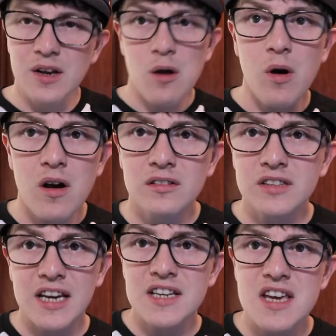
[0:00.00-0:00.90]
You know what?
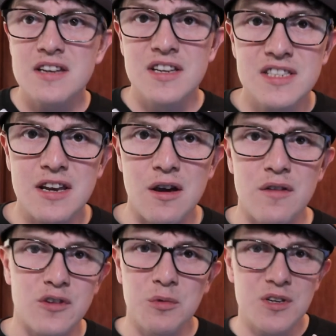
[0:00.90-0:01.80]
Like I said, Nintendo,
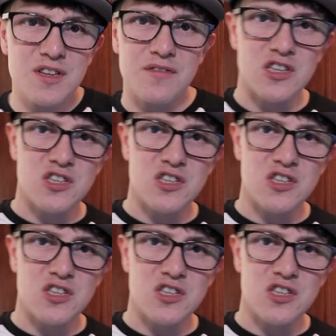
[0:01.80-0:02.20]
if you want us to have the